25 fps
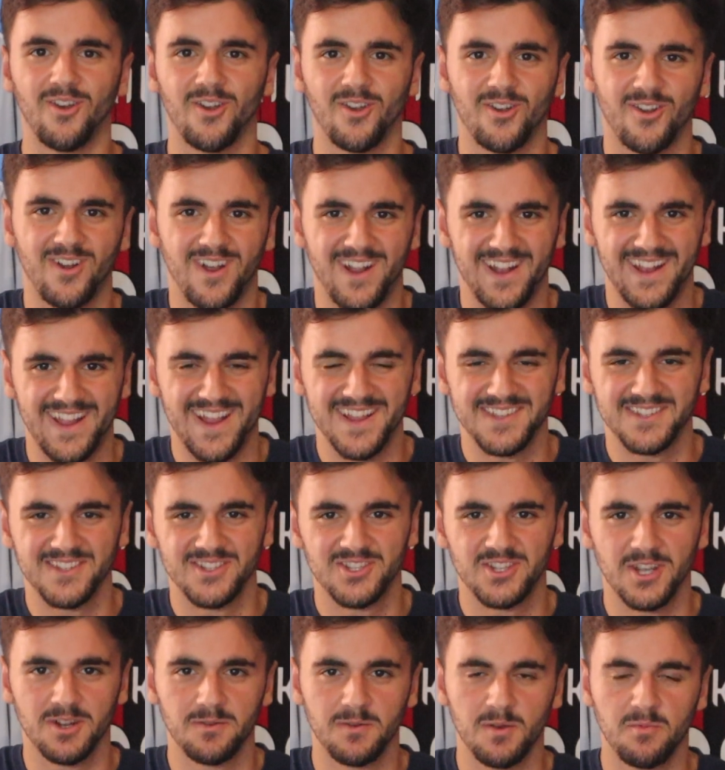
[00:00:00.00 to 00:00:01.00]
All right, ladies
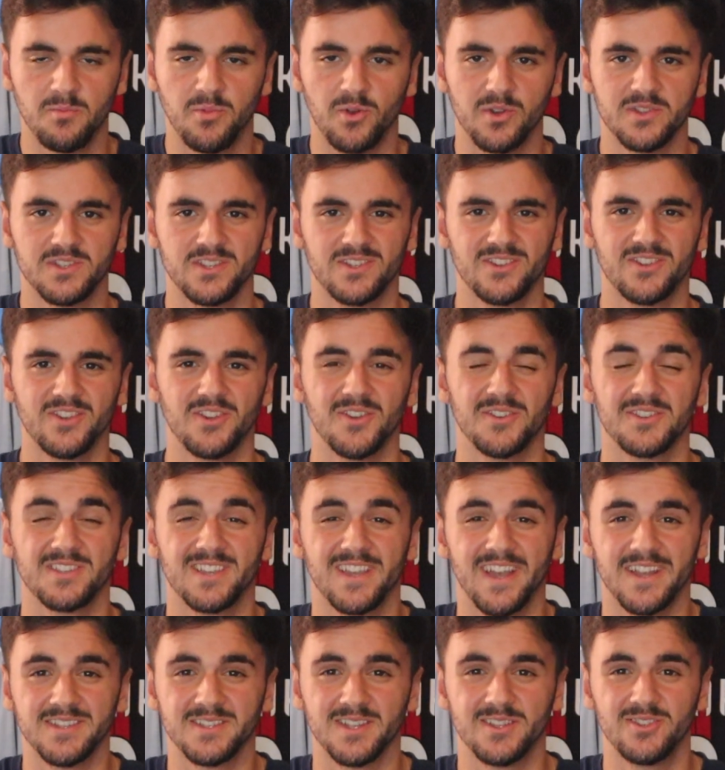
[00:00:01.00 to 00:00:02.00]
and gentlemen, boys and girls,
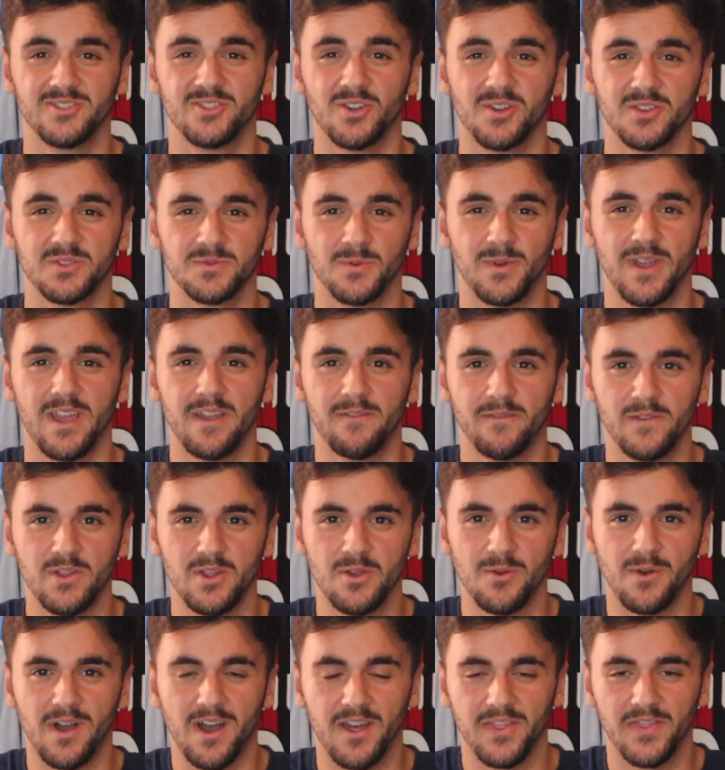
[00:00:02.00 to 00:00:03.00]
cats and dogs, wherever
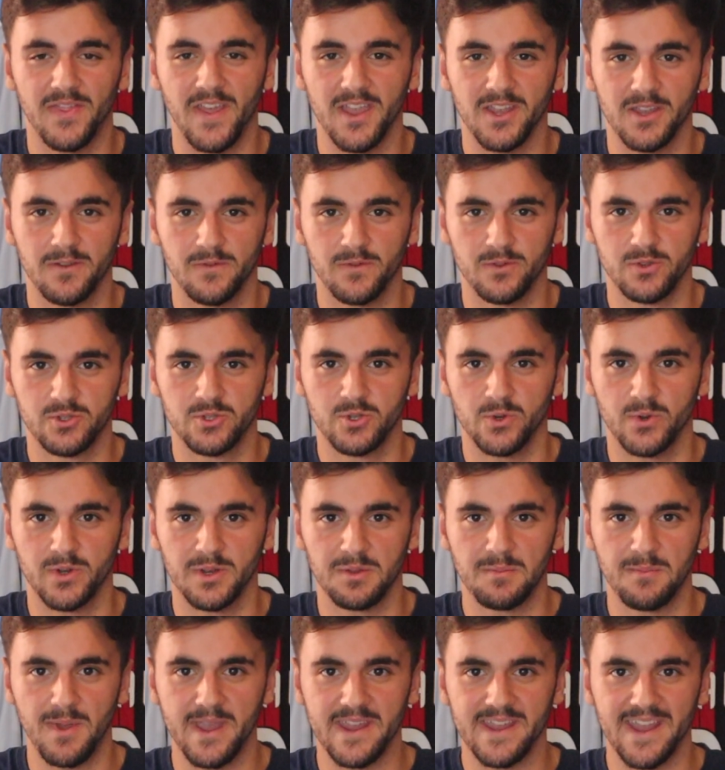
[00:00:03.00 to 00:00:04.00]
you are, thank you for
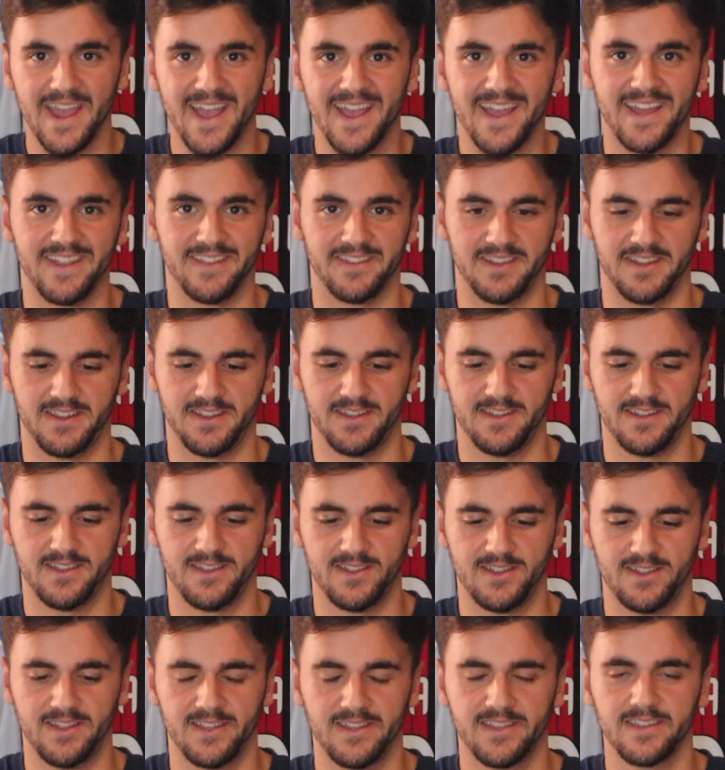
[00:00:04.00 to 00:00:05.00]
joining me and
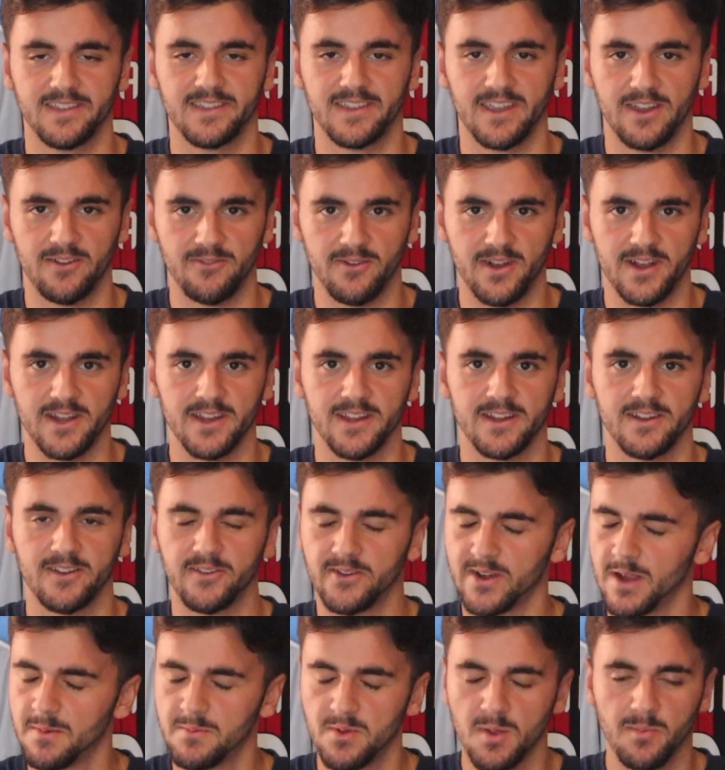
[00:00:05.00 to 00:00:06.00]
get ready.
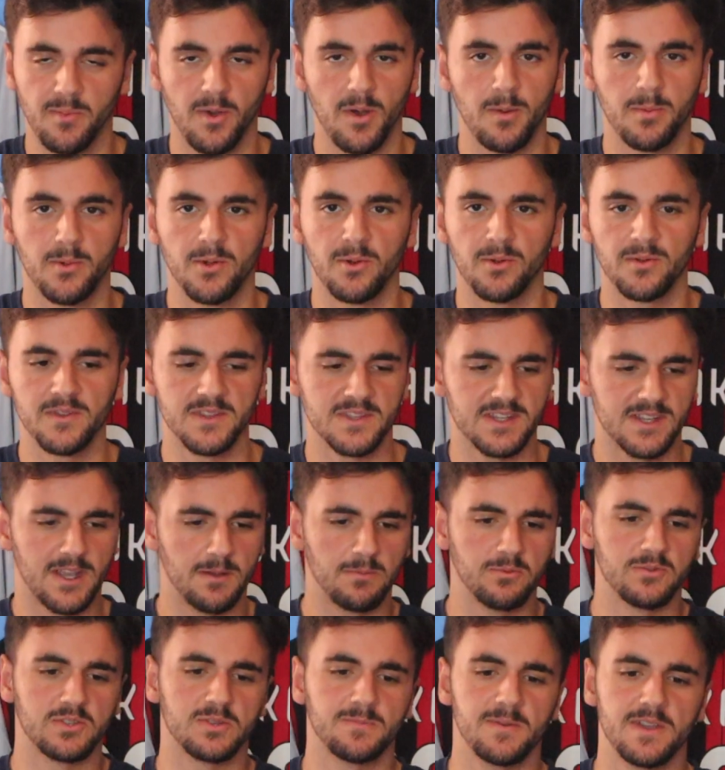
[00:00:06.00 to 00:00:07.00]
Grab your popcorn. There's a
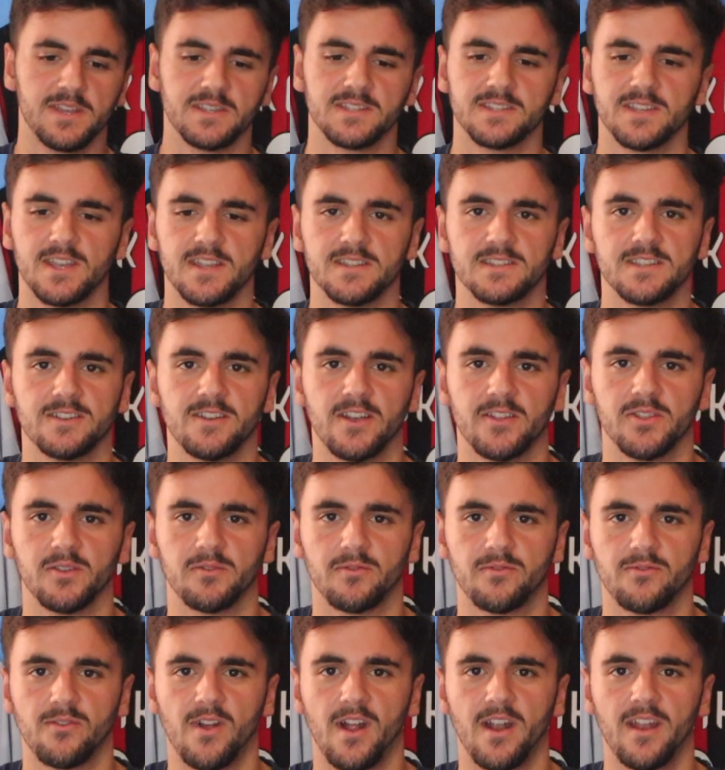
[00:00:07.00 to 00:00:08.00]
couple of spare seats here at
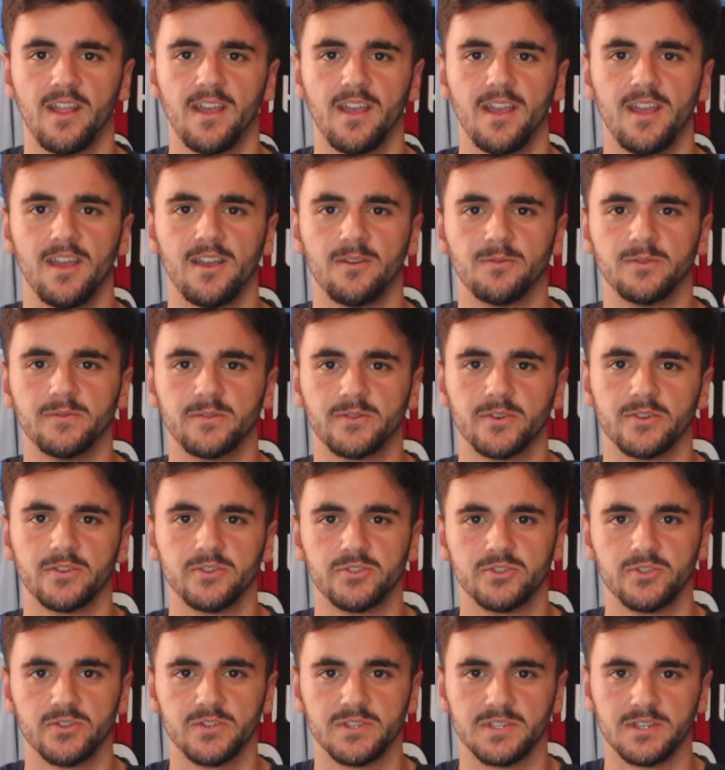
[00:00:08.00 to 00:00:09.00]
the front. We've got
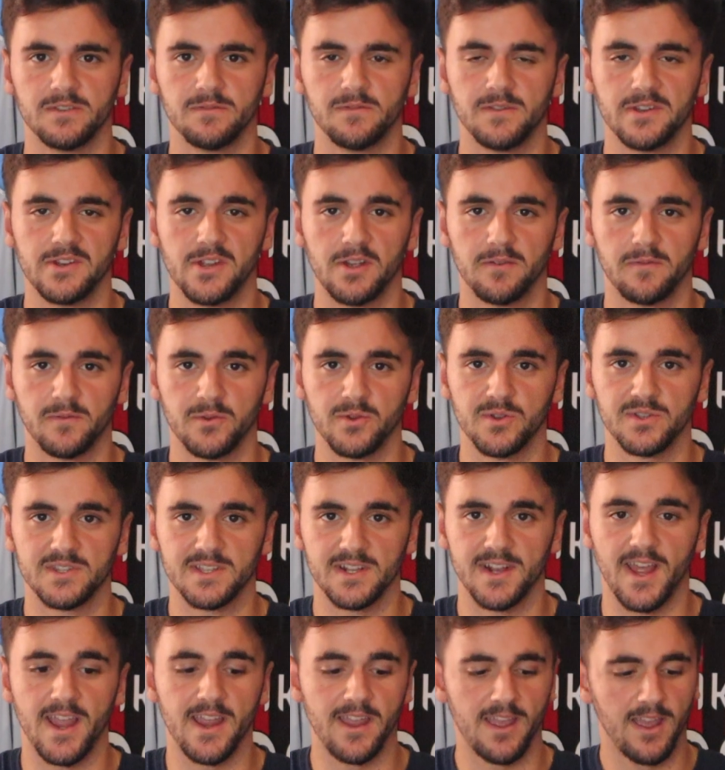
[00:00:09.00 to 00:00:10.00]
a juicy video for you
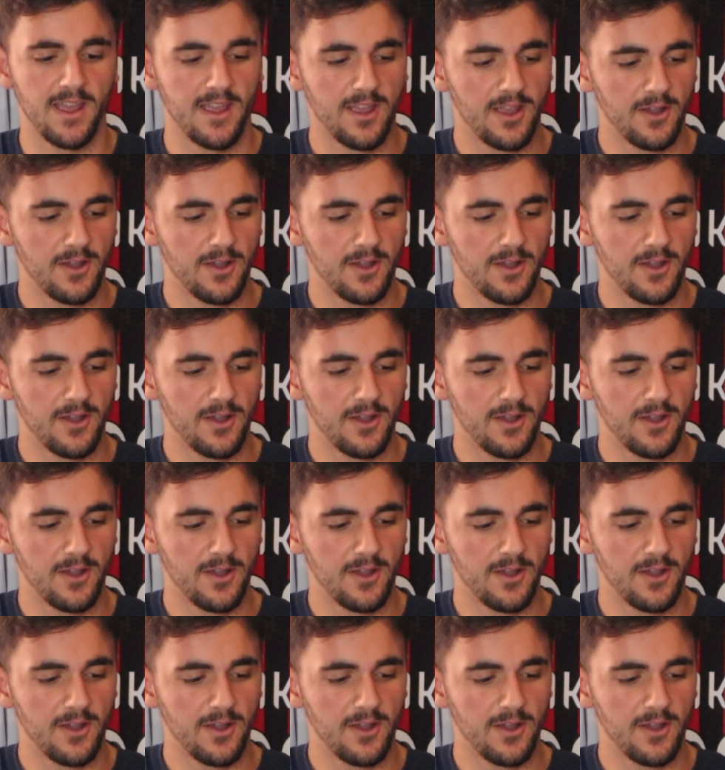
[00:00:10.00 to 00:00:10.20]
today.